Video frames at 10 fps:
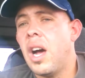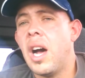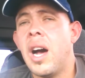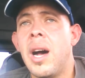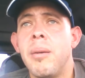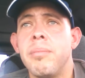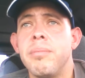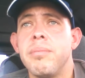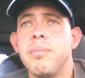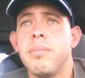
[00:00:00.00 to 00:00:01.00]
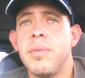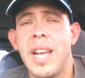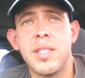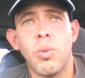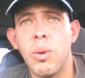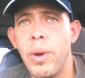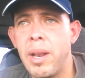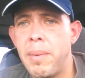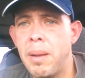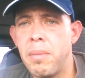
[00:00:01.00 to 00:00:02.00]
Um, that's one
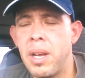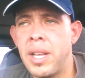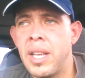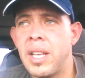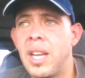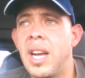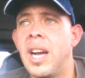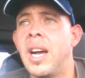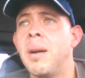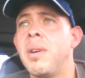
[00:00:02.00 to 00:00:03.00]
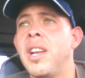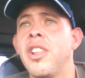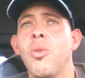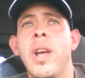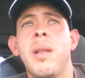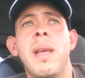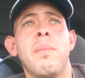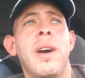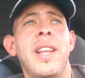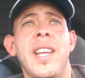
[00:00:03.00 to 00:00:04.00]
way to make money. Um, another way to make
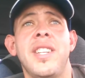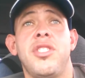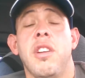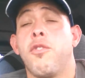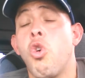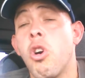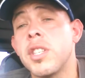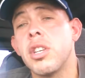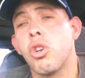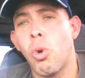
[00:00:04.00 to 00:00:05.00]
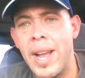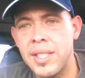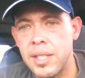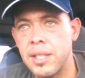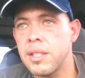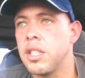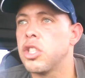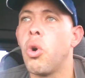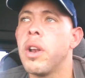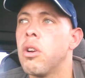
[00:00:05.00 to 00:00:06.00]
money is, of course, Craigslist.
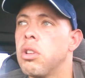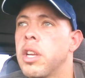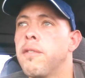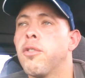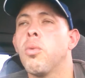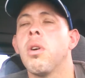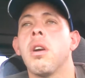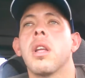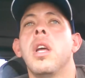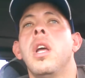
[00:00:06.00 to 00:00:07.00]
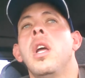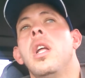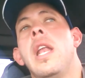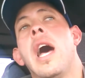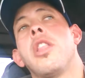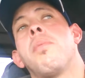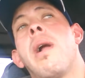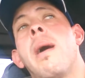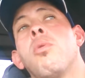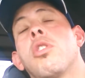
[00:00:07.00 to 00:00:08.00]
Just going there looking for work. Now, the
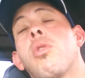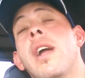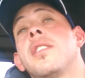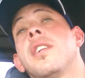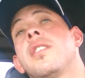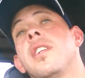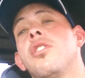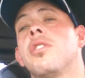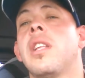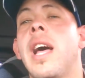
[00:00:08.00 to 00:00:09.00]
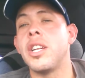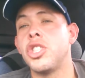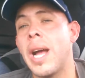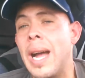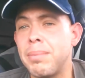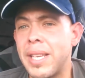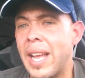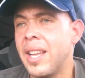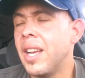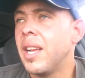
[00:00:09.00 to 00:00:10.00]
problem with Craigslist is there's a of jobs
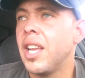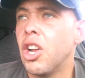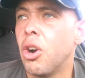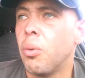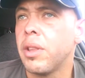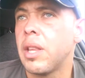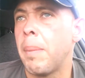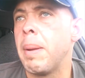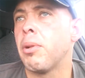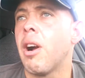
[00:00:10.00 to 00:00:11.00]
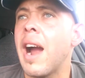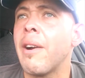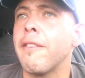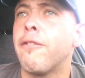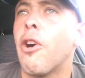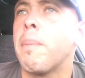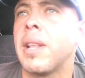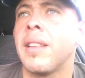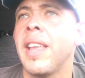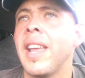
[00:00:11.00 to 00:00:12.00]
that, you know, that people are hiring for,
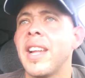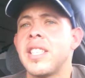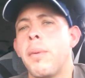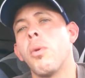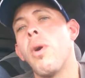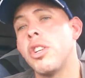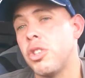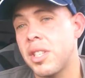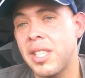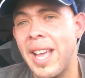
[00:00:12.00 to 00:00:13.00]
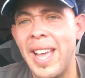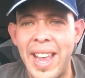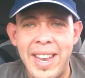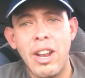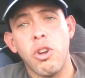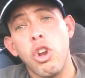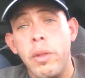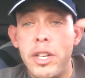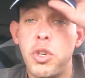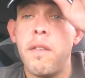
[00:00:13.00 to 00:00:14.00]
but the thing is they would want you to stay and they don't
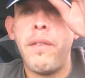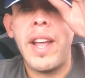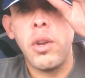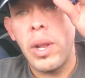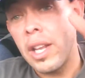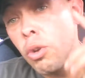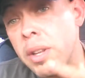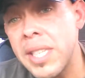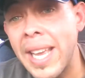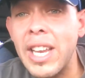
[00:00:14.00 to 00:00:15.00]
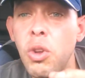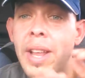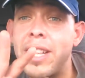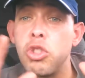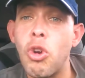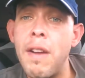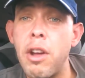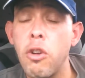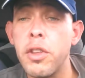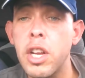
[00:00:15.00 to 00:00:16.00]
know that you're a van-dwelling lunatic and you like to drive
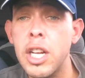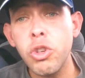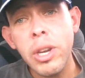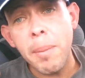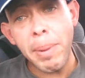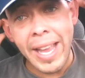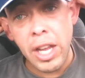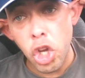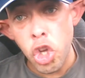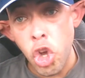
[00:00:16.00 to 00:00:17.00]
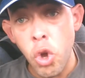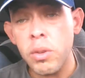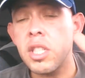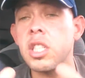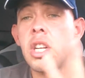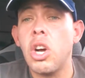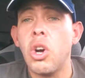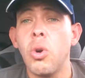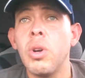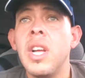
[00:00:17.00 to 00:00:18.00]
all over the country and being cuckoo.
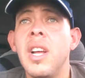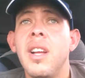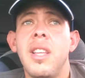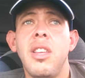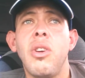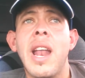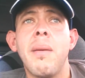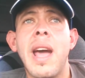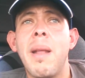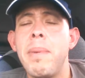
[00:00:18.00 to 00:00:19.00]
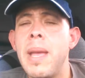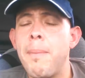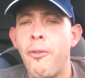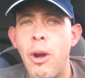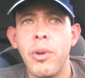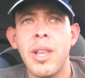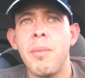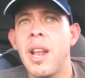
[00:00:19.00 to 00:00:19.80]
So you got to kind of be upfront with them.